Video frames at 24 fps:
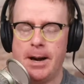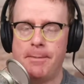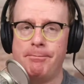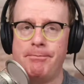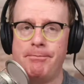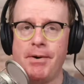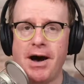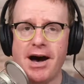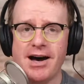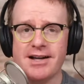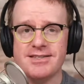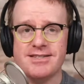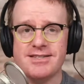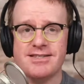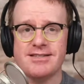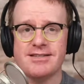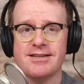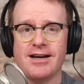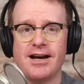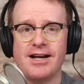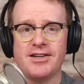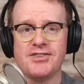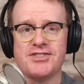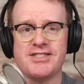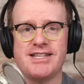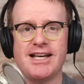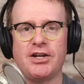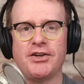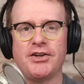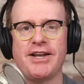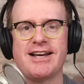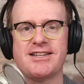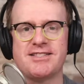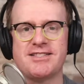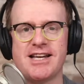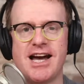But until
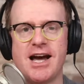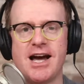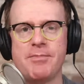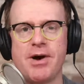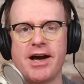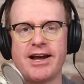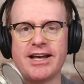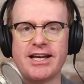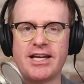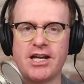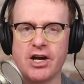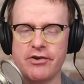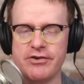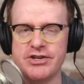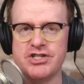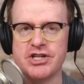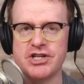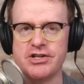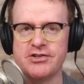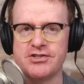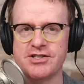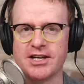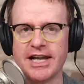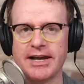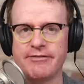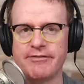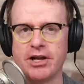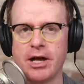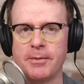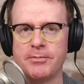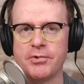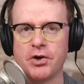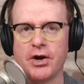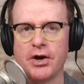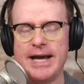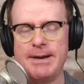next time, I encourage you to level
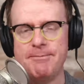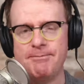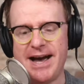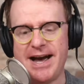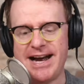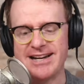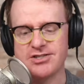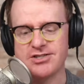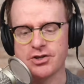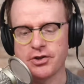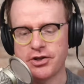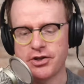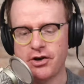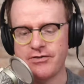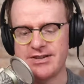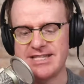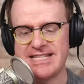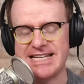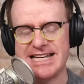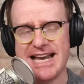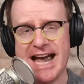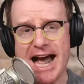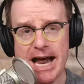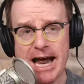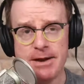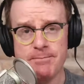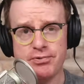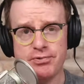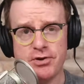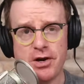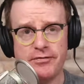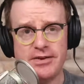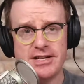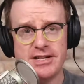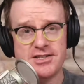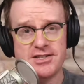up your impact, authority, and
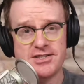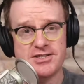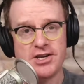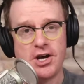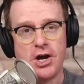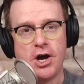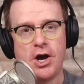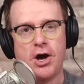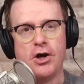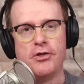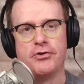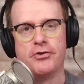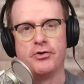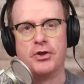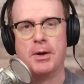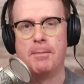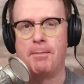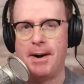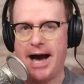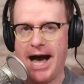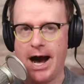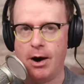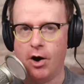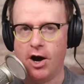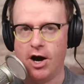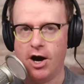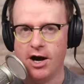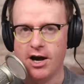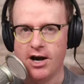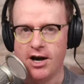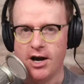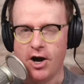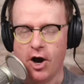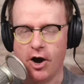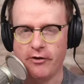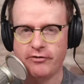profits through the power
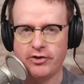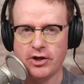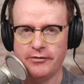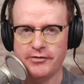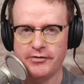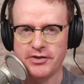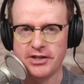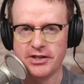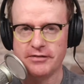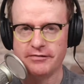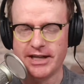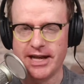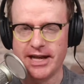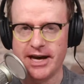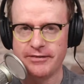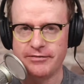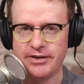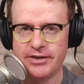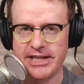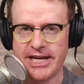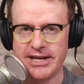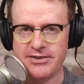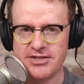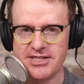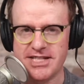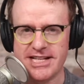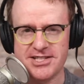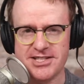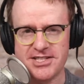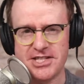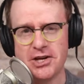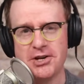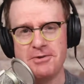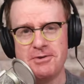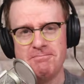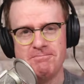of confident live video. See you
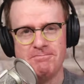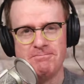soon.